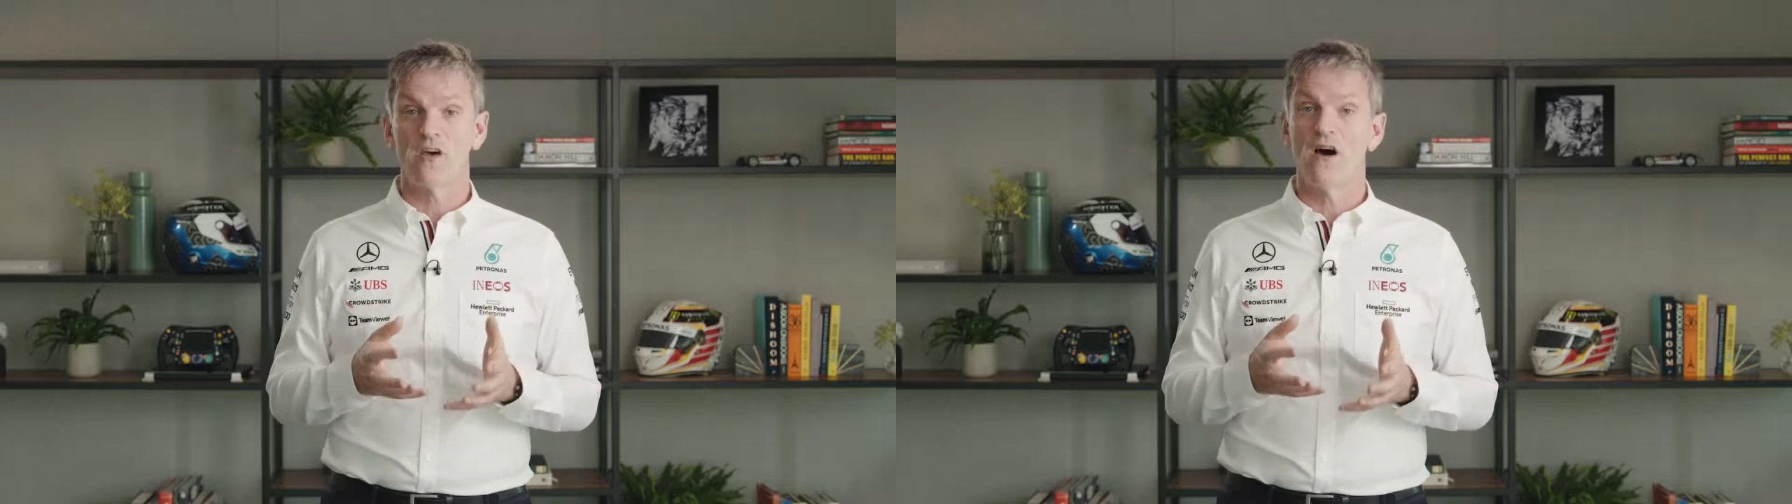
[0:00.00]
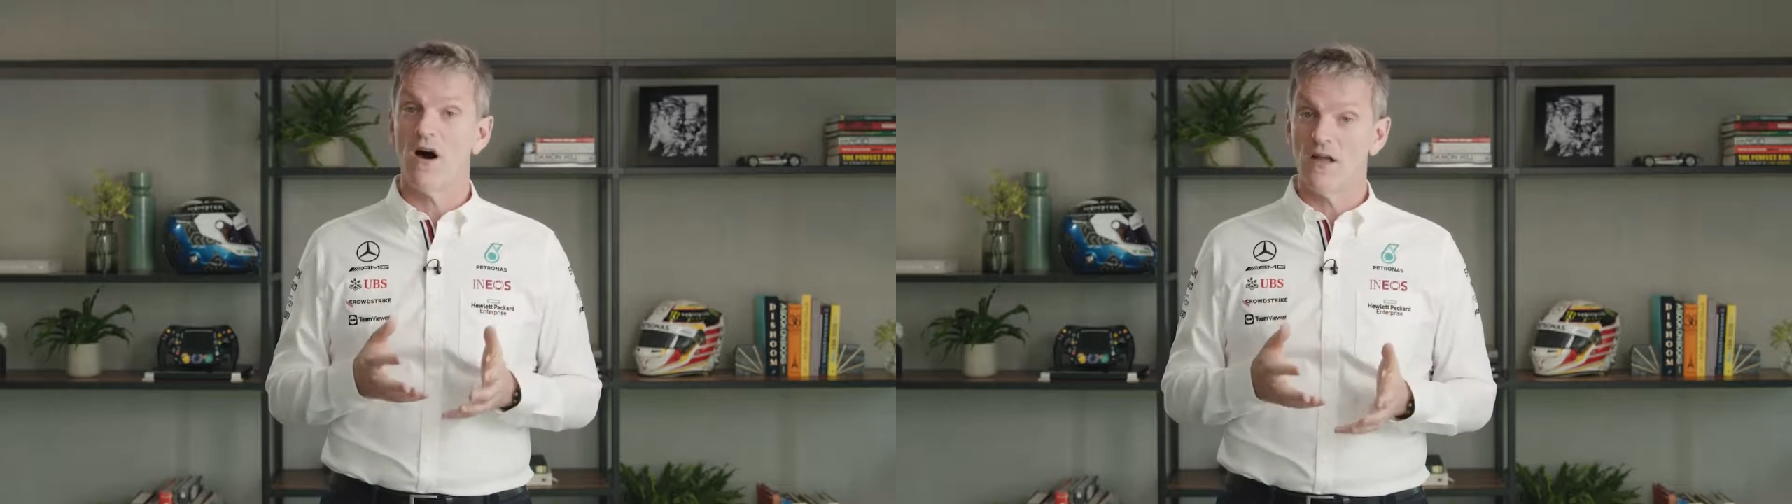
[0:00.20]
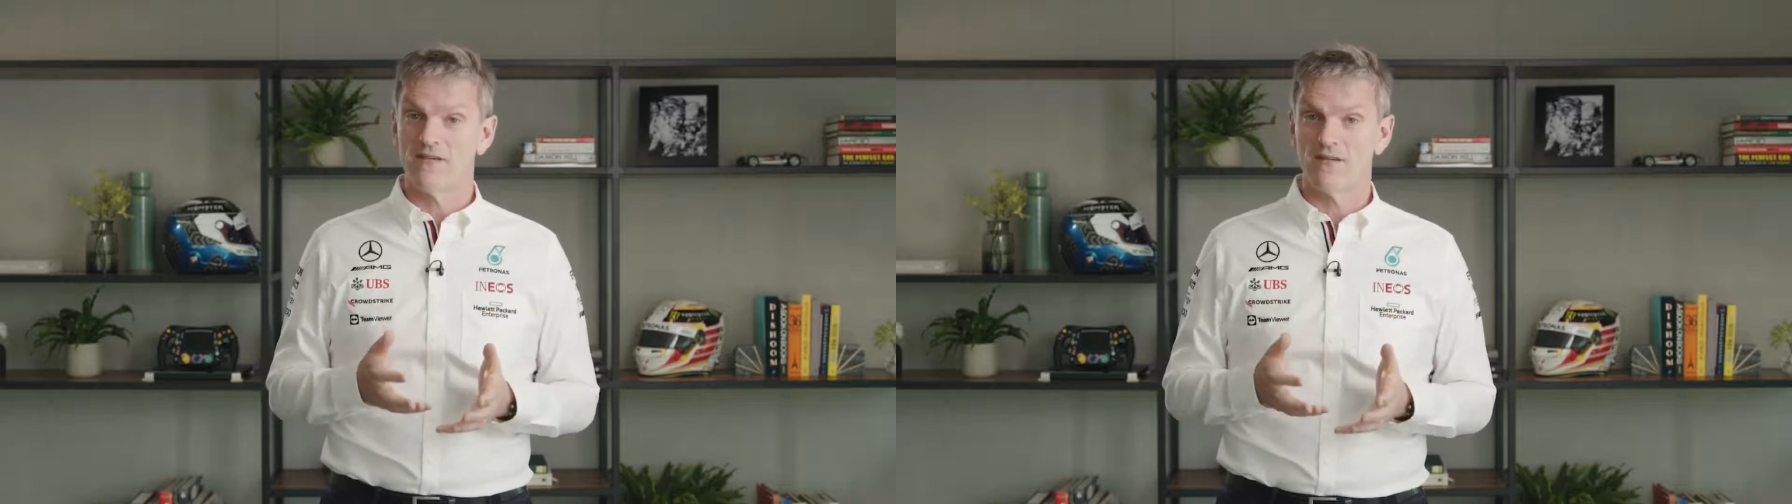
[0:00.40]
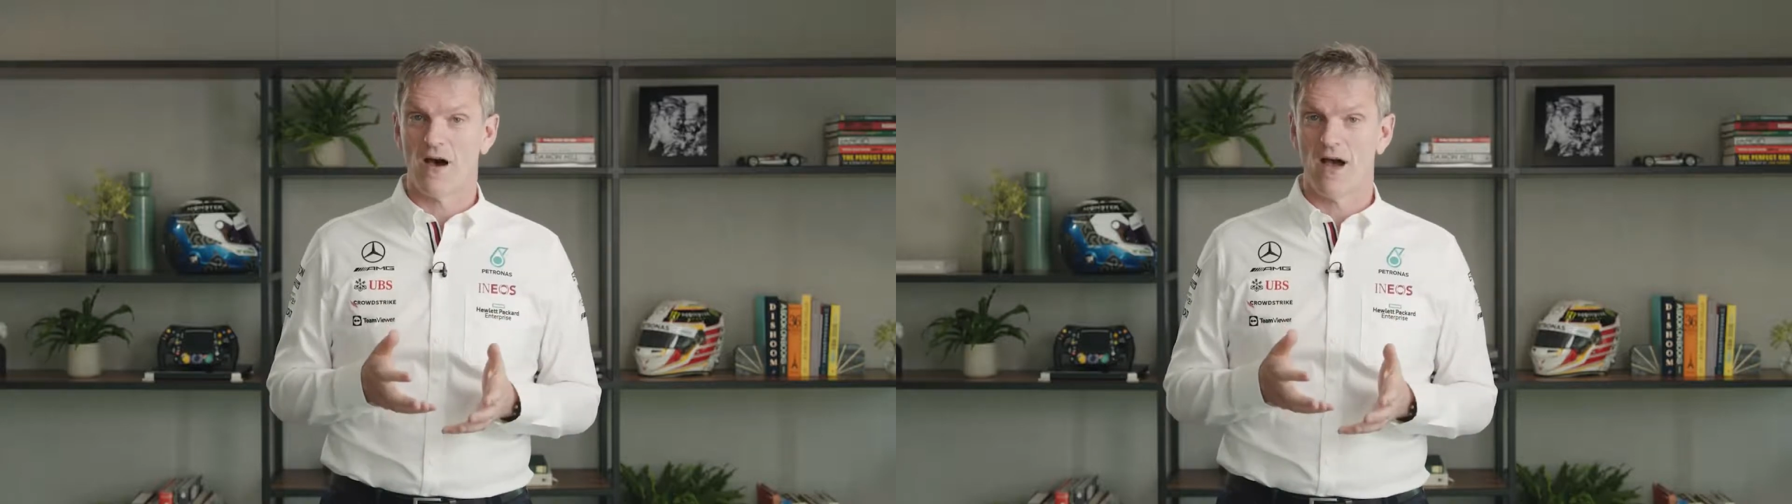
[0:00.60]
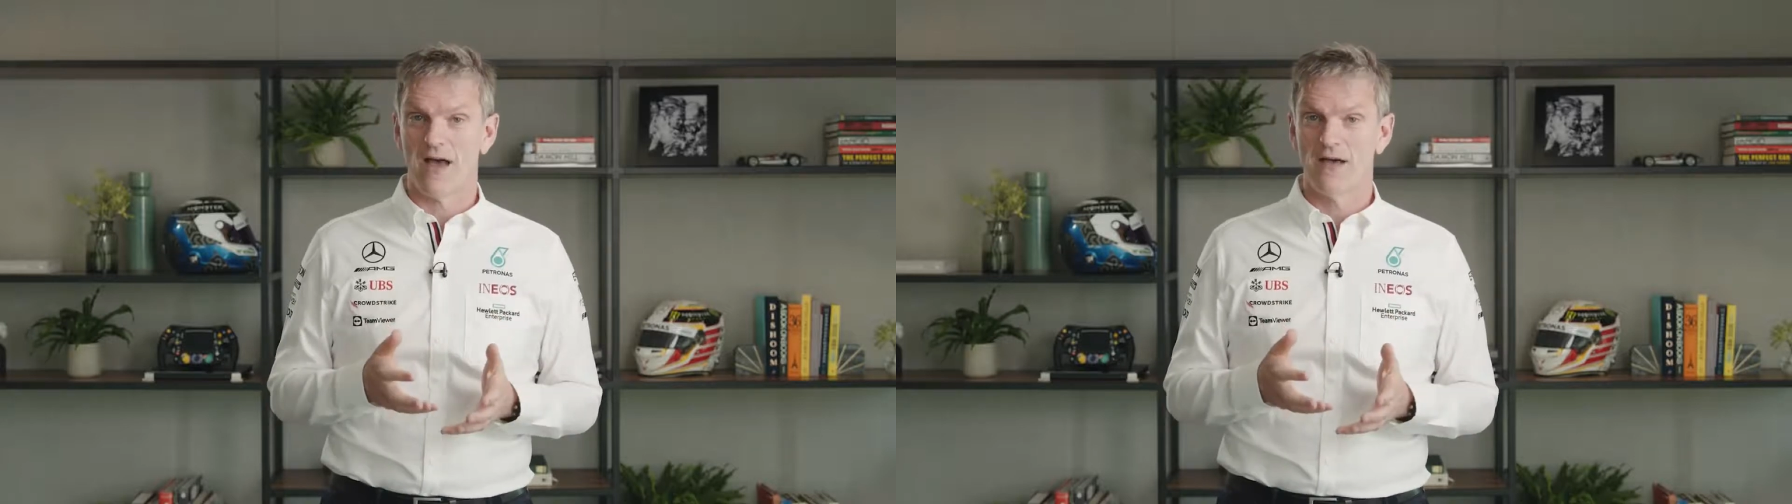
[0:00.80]
the hard
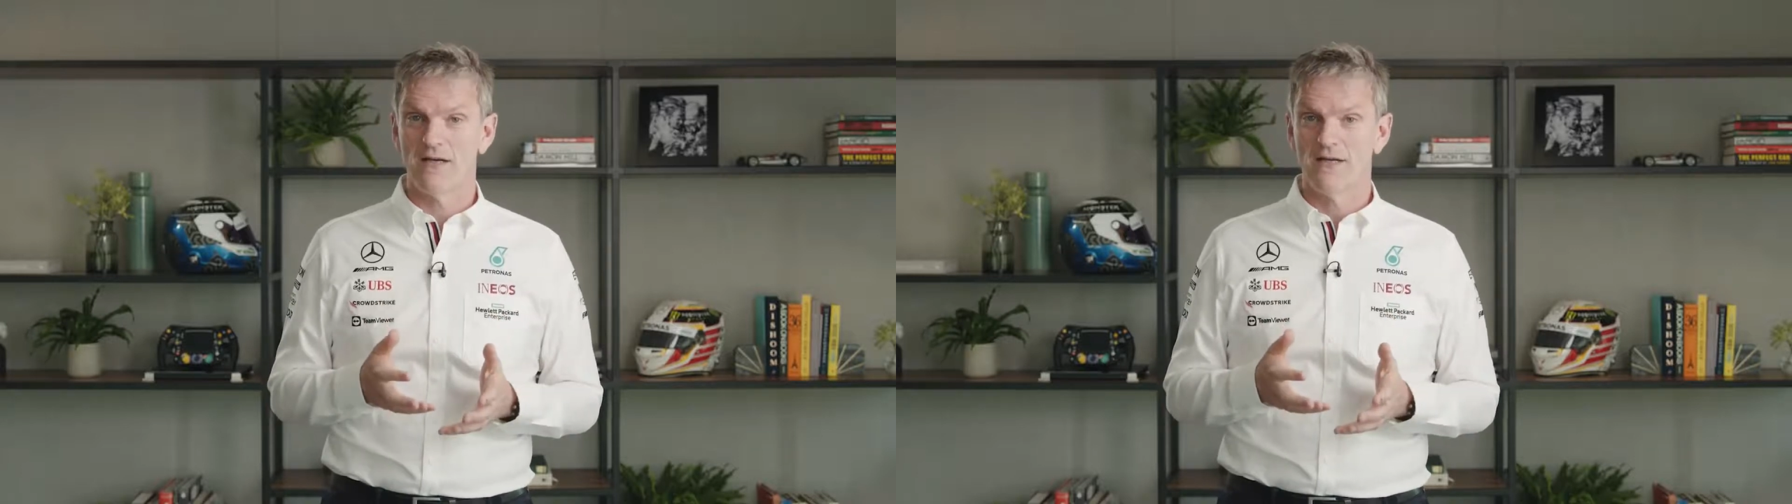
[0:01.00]
tyre,